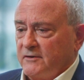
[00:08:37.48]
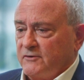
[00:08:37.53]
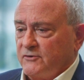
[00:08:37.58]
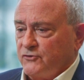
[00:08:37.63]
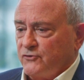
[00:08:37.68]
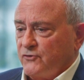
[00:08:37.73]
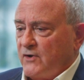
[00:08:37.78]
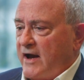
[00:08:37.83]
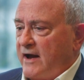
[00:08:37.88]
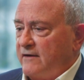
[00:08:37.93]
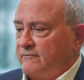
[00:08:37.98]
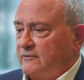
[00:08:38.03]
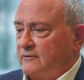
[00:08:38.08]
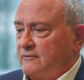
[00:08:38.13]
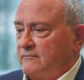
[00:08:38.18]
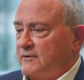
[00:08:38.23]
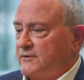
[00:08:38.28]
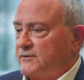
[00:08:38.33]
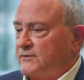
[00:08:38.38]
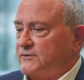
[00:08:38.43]

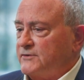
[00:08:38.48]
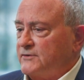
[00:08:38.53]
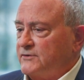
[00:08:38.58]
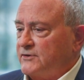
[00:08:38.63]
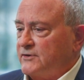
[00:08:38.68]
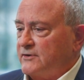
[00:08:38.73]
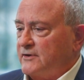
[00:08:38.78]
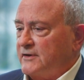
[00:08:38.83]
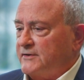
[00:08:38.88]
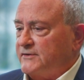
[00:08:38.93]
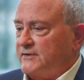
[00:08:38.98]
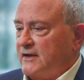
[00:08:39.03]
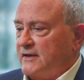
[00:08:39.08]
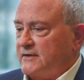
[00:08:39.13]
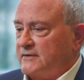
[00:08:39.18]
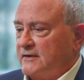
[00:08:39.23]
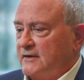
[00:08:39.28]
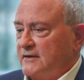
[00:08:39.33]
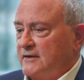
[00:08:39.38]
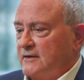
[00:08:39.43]
travel, whether it's insurance,
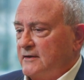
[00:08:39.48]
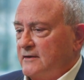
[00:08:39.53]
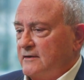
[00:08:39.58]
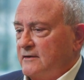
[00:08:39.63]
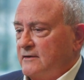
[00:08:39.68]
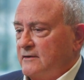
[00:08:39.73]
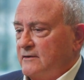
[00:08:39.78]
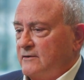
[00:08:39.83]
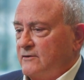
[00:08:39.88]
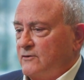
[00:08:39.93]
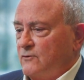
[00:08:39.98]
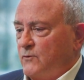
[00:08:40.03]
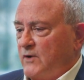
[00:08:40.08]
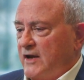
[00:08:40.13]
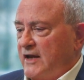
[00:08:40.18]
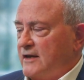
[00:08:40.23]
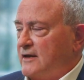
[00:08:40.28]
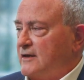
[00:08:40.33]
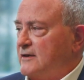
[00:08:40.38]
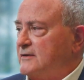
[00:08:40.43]
as the
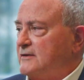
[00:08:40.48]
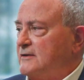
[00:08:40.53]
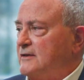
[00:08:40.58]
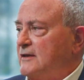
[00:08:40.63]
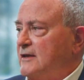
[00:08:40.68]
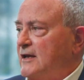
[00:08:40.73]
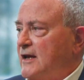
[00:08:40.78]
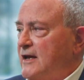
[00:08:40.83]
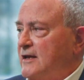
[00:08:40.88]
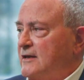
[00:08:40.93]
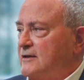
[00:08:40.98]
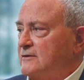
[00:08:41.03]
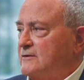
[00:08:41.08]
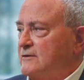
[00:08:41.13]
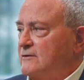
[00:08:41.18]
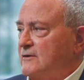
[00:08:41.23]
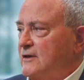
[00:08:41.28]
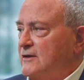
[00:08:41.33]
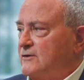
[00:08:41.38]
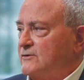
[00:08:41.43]
way it is today is
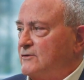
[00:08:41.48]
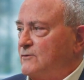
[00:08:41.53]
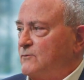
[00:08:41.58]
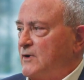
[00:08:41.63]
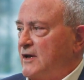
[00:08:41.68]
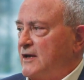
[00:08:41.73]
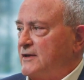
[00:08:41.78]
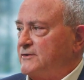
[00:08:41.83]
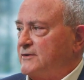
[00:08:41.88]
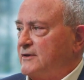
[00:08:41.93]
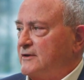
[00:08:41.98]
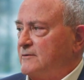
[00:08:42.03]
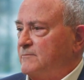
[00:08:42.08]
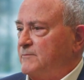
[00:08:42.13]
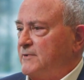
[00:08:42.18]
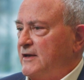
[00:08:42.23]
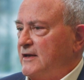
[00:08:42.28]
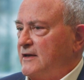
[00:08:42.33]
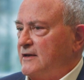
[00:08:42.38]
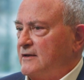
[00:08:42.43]
the way it's going to
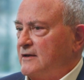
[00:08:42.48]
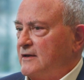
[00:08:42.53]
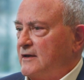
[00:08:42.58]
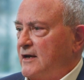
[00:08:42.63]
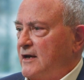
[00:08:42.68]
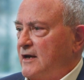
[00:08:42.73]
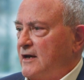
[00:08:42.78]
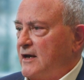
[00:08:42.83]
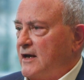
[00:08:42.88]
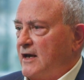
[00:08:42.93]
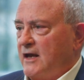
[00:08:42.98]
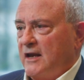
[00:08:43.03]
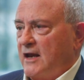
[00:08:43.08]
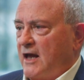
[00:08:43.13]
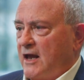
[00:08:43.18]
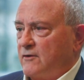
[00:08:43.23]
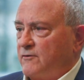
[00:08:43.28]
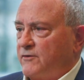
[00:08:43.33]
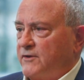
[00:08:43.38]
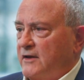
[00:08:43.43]
be. And
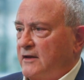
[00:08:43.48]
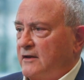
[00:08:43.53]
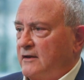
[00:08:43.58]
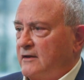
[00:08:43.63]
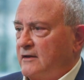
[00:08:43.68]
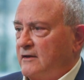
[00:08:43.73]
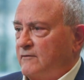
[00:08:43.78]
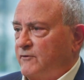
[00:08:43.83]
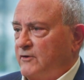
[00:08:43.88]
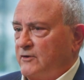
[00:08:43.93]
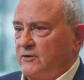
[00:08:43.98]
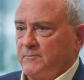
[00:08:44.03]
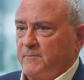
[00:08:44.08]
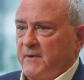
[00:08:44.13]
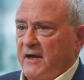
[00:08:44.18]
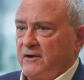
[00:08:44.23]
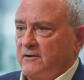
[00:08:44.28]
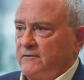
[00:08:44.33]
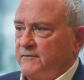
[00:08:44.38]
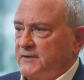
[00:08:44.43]
I don't think if you look
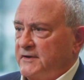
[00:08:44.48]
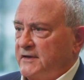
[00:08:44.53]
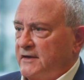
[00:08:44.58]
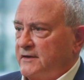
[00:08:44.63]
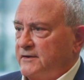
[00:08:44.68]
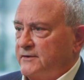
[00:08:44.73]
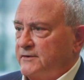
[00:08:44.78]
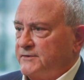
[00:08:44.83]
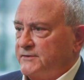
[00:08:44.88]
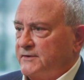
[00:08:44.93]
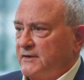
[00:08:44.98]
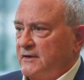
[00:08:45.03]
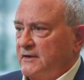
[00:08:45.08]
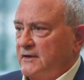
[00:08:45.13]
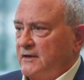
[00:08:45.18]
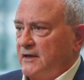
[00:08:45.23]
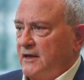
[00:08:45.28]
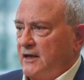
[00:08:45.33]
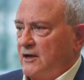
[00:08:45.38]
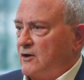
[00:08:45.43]
back over 10 years
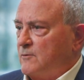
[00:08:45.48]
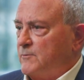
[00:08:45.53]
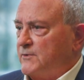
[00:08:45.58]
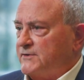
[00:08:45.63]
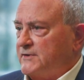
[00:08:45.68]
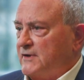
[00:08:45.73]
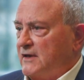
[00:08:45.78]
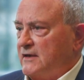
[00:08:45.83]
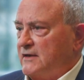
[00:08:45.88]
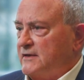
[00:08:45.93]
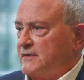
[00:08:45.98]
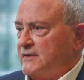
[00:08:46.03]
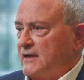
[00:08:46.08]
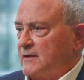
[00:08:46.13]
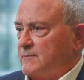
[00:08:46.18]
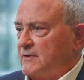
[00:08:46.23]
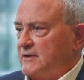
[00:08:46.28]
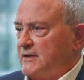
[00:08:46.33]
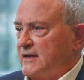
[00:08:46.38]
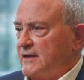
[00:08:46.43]
in almost any
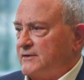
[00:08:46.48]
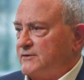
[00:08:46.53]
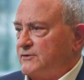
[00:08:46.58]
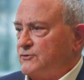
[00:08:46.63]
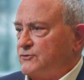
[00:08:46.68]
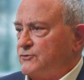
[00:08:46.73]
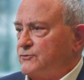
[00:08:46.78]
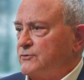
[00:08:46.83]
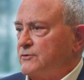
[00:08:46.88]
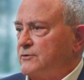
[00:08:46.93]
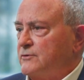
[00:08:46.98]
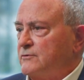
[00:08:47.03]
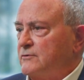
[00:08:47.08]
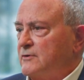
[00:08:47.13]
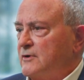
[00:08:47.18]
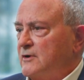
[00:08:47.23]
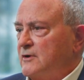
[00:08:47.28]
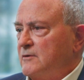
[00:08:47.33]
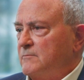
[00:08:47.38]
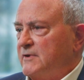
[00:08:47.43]
segment, that's true,
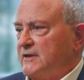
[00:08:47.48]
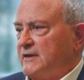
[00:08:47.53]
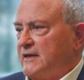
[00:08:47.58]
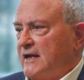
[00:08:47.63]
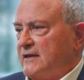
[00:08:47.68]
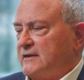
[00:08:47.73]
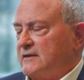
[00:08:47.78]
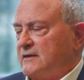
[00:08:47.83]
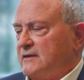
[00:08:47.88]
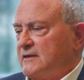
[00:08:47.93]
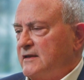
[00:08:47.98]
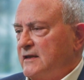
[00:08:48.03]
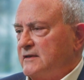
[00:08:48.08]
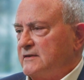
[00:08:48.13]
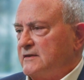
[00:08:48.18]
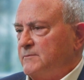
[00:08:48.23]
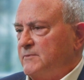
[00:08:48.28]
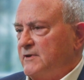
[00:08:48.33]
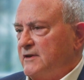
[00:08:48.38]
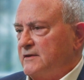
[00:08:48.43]
but that
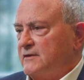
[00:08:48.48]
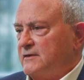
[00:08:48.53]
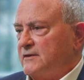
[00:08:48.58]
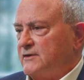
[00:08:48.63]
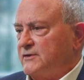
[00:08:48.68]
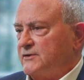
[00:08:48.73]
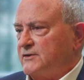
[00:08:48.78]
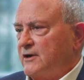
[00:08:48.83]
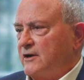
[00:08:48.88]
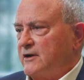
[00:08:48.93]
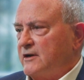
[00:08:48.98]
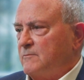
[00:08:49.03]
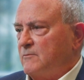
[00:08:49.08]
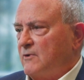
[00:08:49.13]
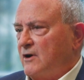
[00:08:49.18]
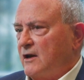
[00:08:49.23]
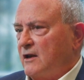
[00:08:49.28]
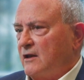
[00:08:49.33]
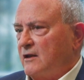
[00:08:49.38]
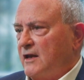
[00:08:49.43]
tends to be the starting
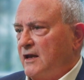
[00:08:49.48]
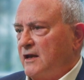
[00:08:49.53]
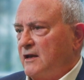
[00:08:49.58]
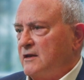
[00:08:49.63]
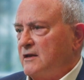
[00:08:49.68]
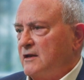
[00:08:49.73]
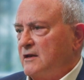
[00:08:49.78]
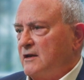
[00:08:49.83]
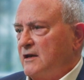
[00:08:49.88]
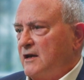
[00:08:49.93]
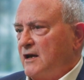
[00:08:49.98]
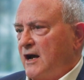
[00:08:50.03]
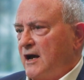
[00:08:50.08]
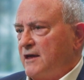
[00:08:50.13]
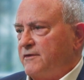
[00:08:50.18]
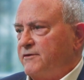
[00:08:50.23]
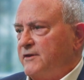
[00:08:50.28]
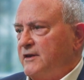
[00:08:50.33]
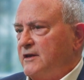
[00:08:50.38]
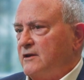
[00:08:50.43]
model. And
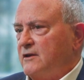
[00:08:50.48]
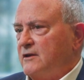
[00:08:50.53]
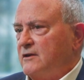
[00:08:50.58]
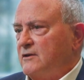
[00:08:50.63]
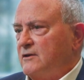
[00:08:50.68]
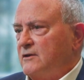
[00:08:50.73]
I think